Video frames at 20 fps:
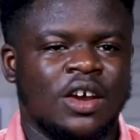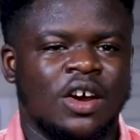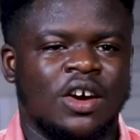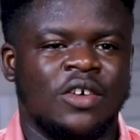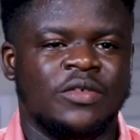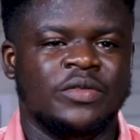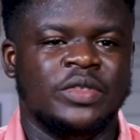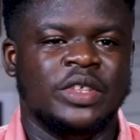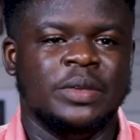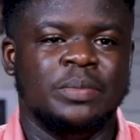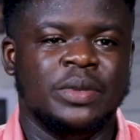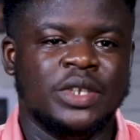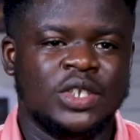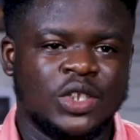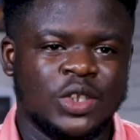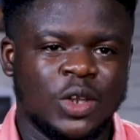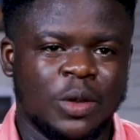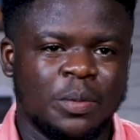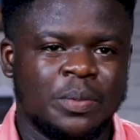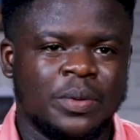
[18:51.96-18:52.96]
of the
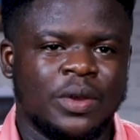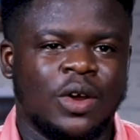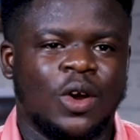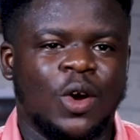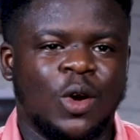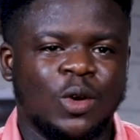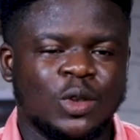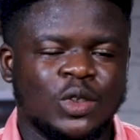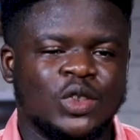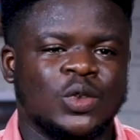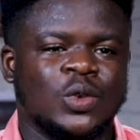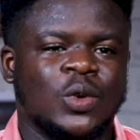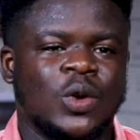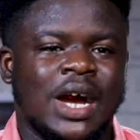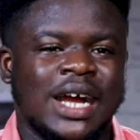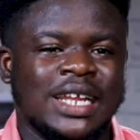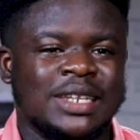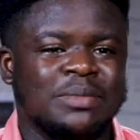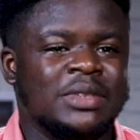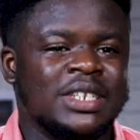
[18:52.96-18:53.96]
bishop,
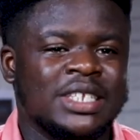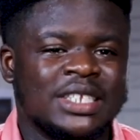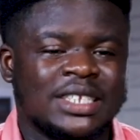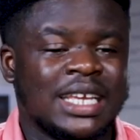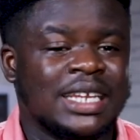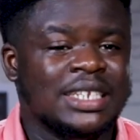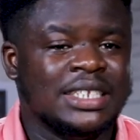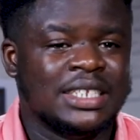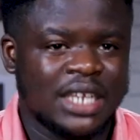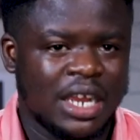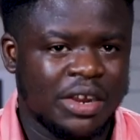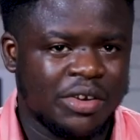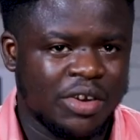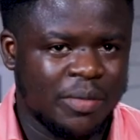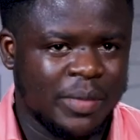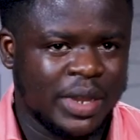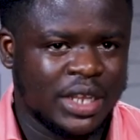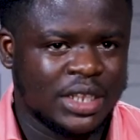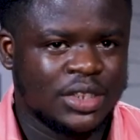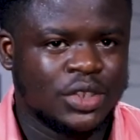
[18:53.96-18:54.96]
also administer the
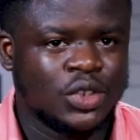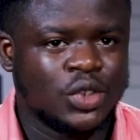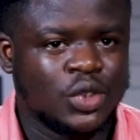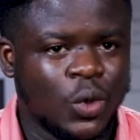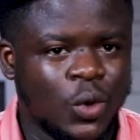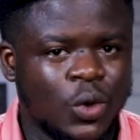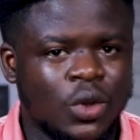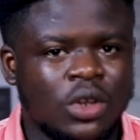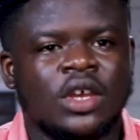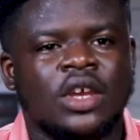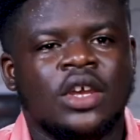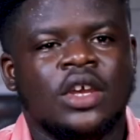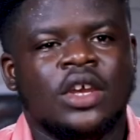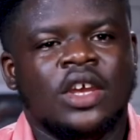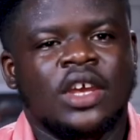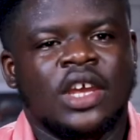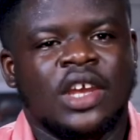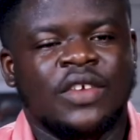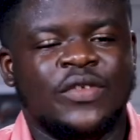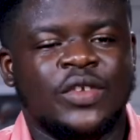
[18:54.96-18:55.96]
sacrament. So
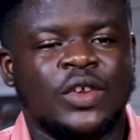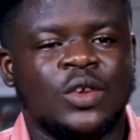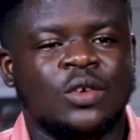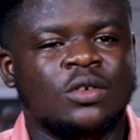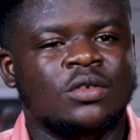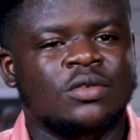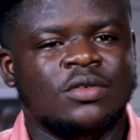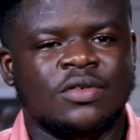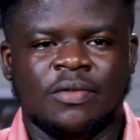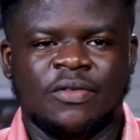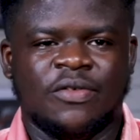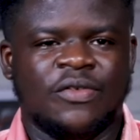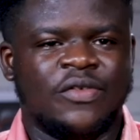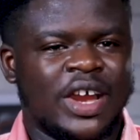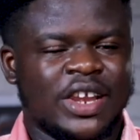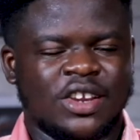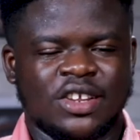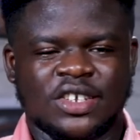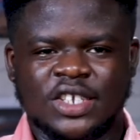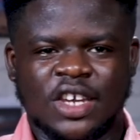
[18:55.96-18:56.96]
if you
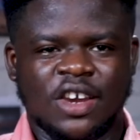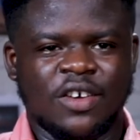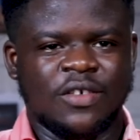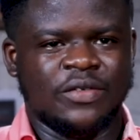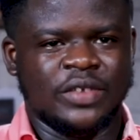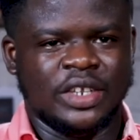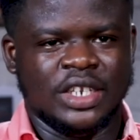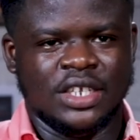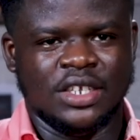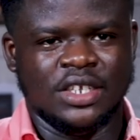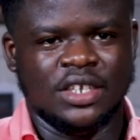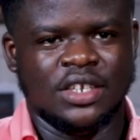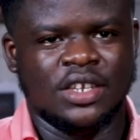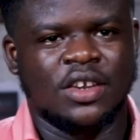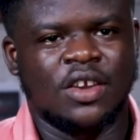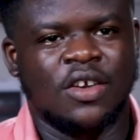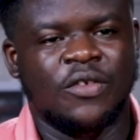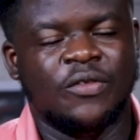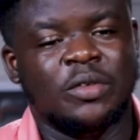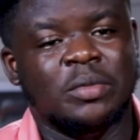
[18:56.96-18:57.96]
find yourself in
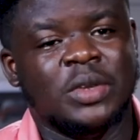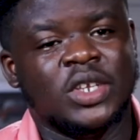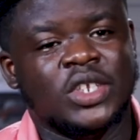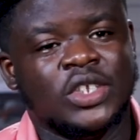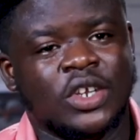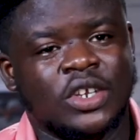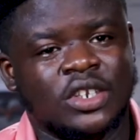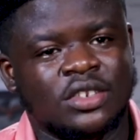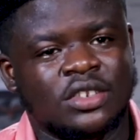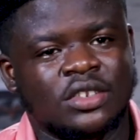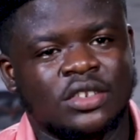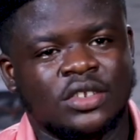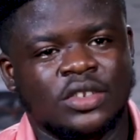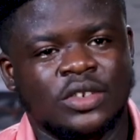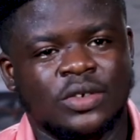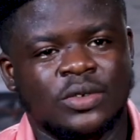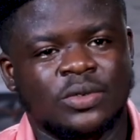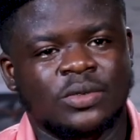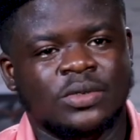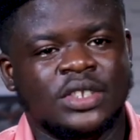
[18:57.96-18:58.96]
a confirmation, you
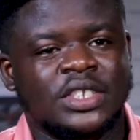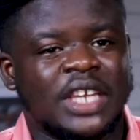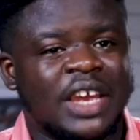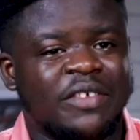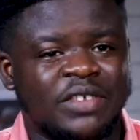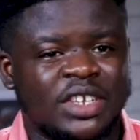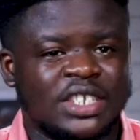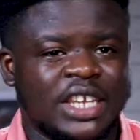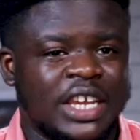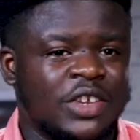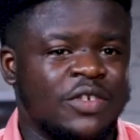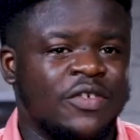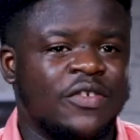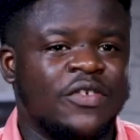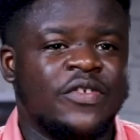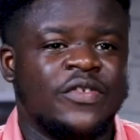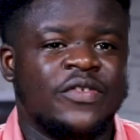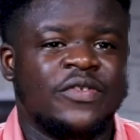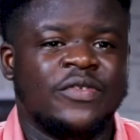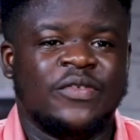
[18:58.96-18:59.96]
know, service and you
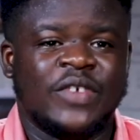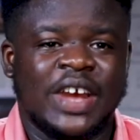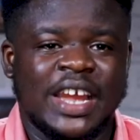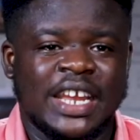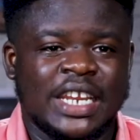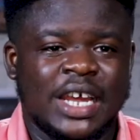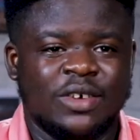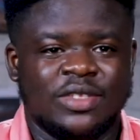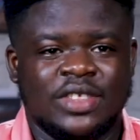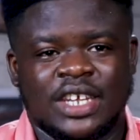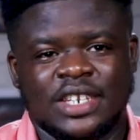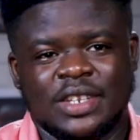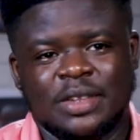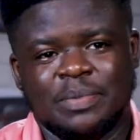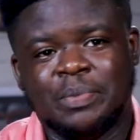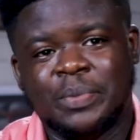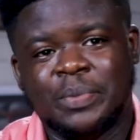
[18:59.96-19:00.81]
find out that the